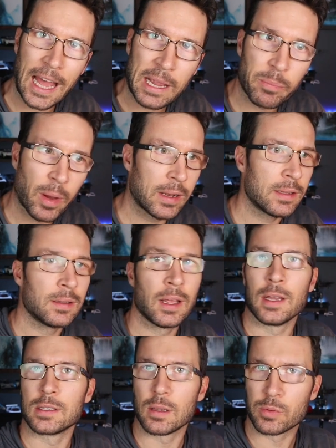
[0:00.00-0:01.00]
like button,
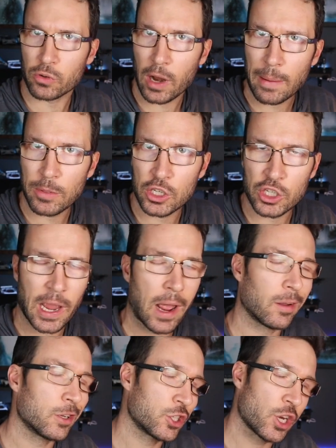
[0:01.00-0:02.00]
subscribe to the
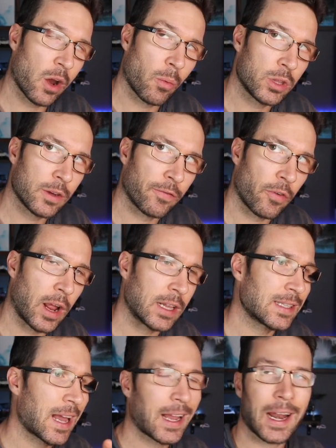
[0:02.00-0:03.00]
channel, and share with your
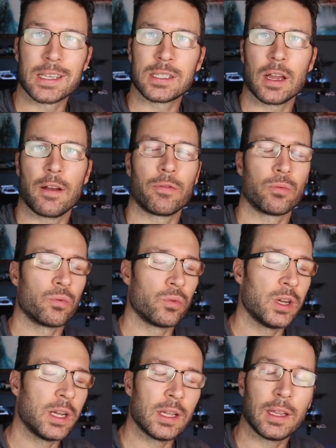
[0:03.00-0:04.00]
friends. That kind of stuff
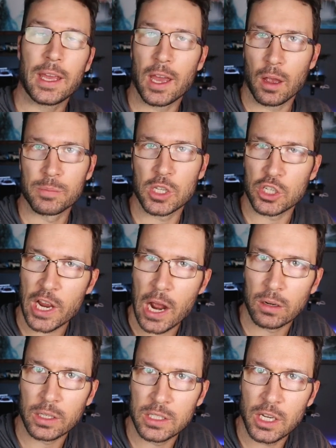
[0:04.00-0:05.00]
really helps the
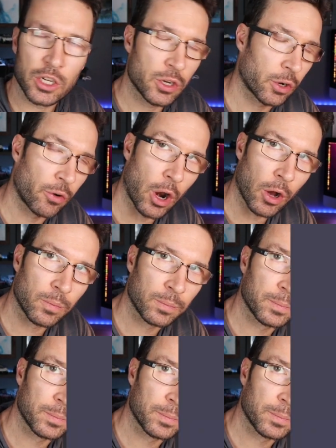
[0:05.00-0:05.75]
channel continue to grow.